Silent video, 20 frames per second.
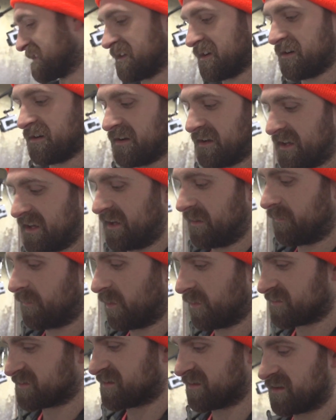in there to keep
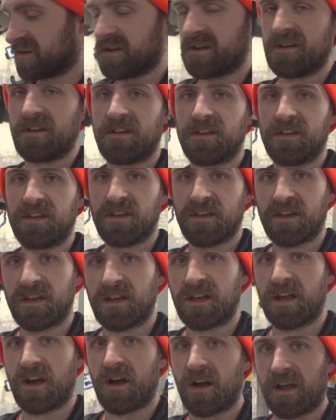most of the
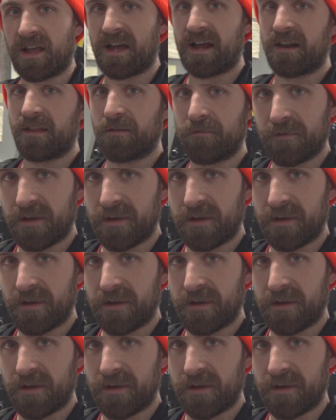gunk out of the